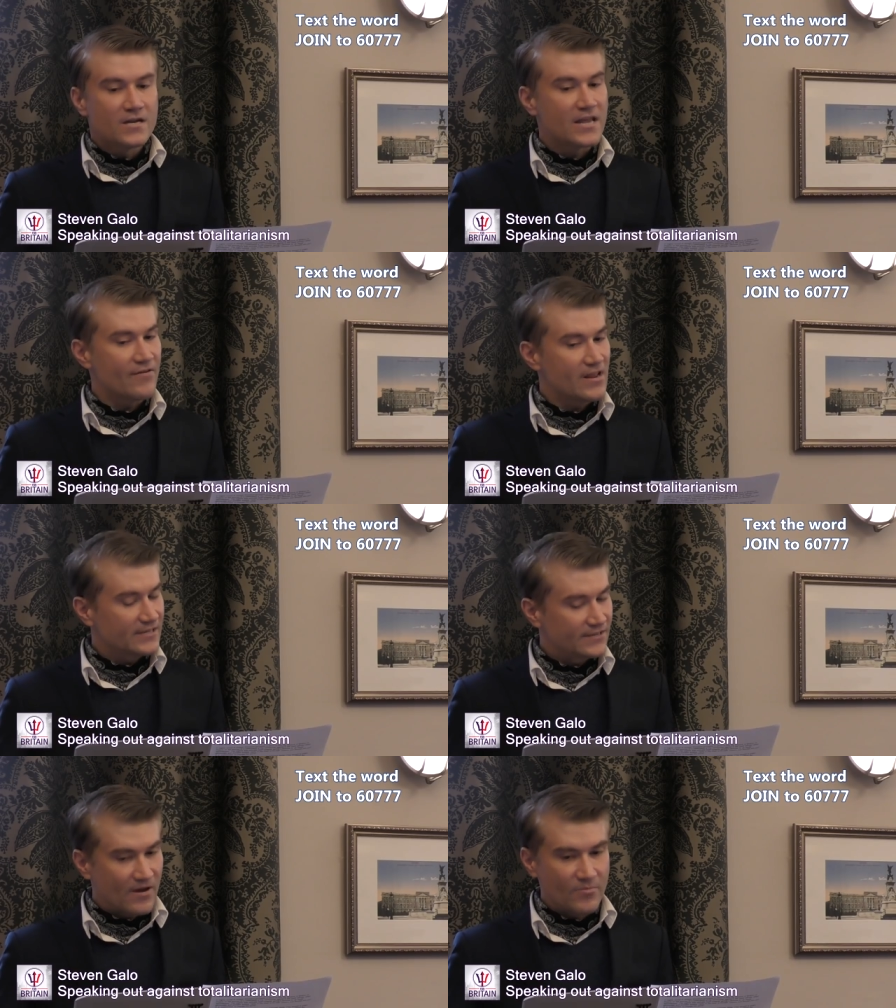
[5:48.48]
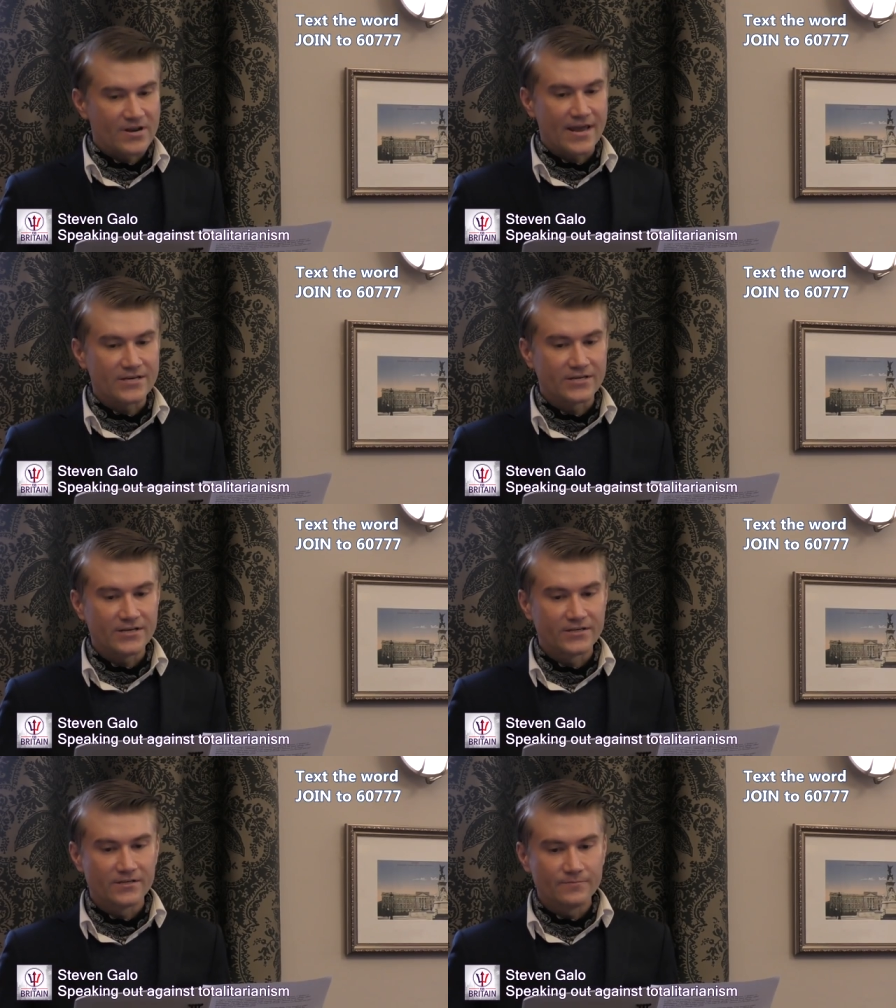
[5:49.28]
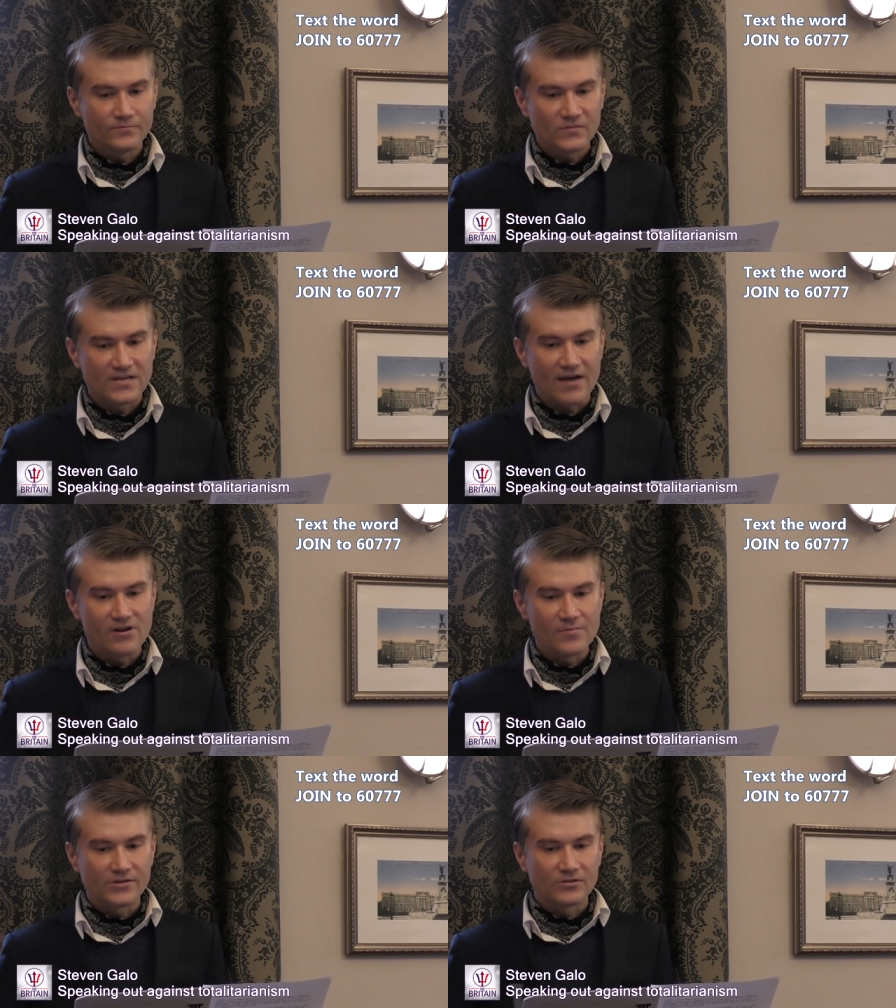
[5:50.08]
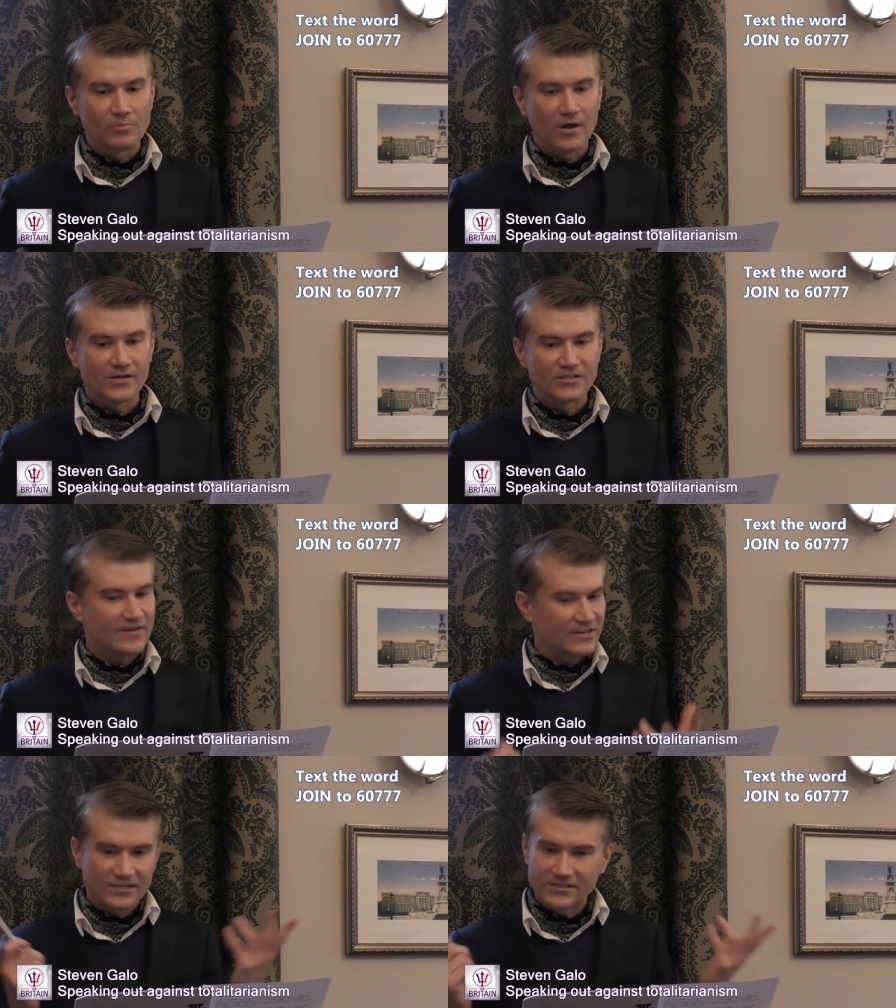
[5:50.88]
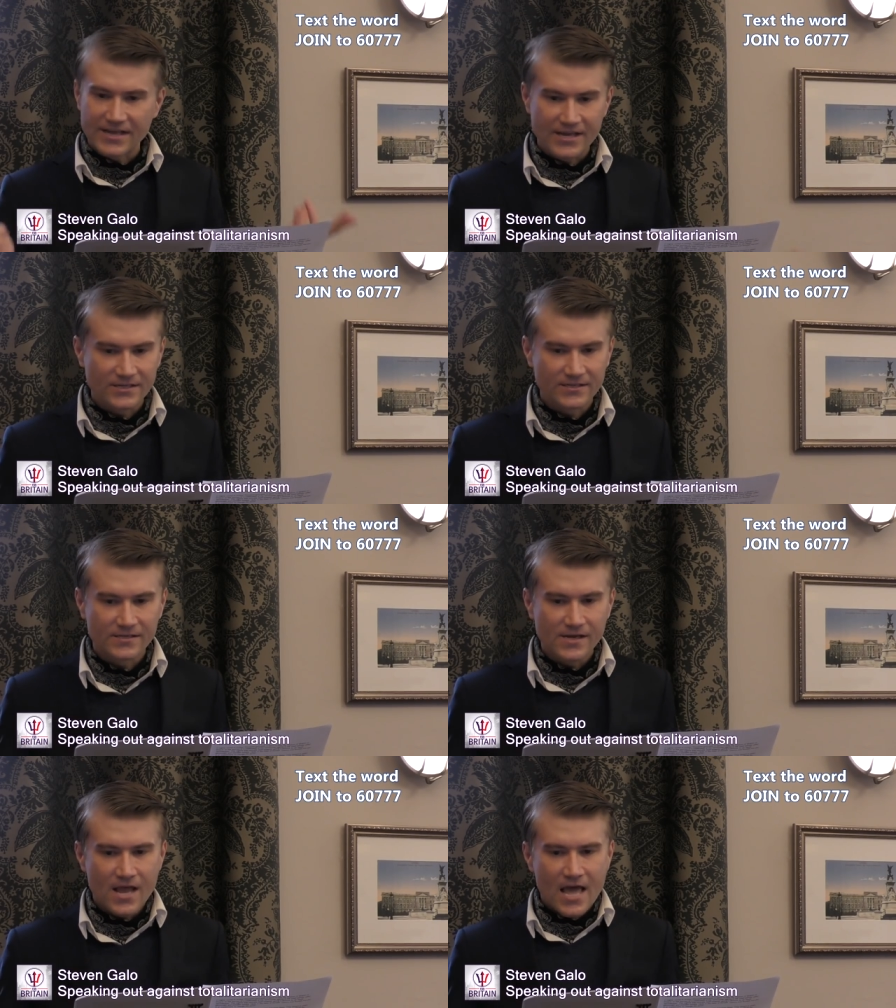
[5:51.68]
The evidence is fabricated, the government supplies the witnesses,